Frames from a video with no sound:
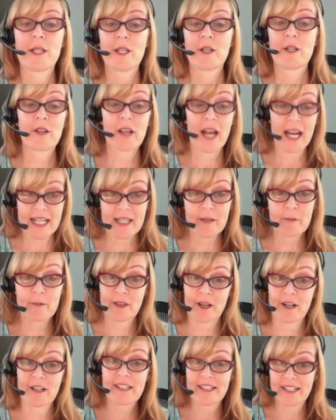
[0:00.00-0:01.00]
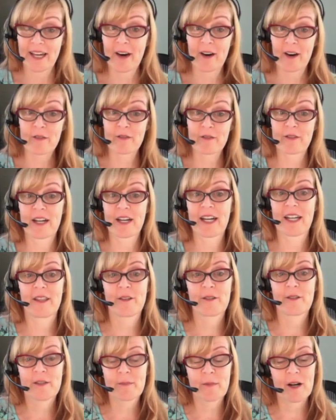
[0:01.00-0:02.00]
Reuniting with ourselves
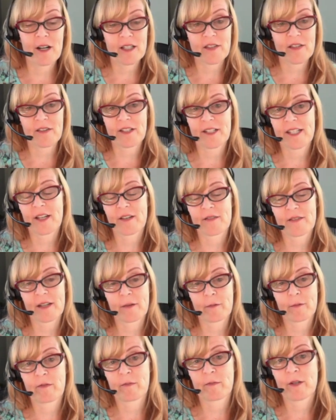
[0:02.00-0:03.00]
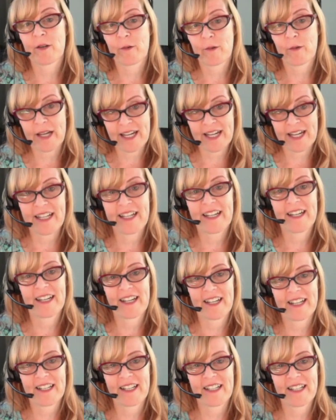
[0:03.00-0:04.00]
and those parts of ourselves that we put
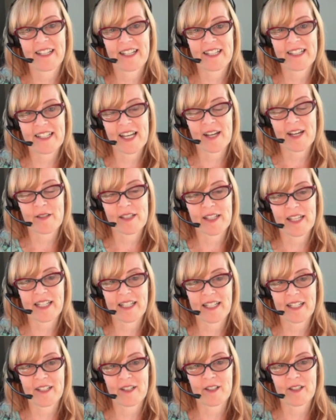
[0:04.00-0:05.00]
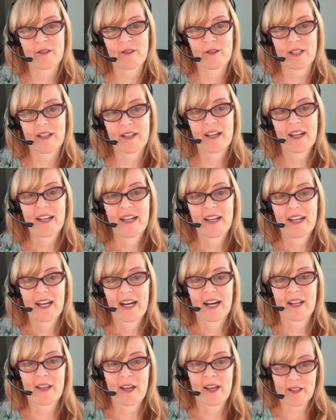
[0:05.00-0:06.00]
away. And it sounds like you're doing
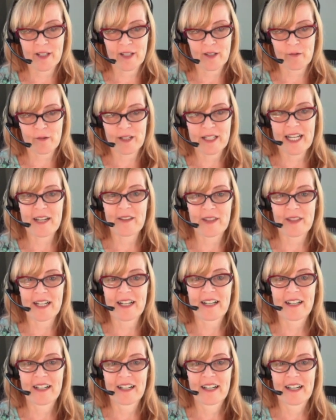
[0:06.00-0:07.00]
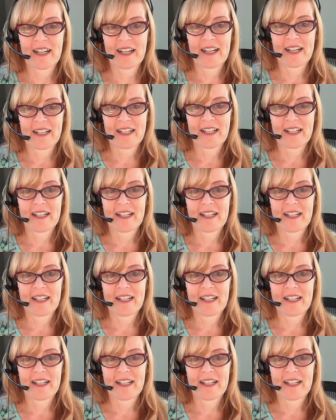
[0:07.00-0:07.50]
a lot of good work out there.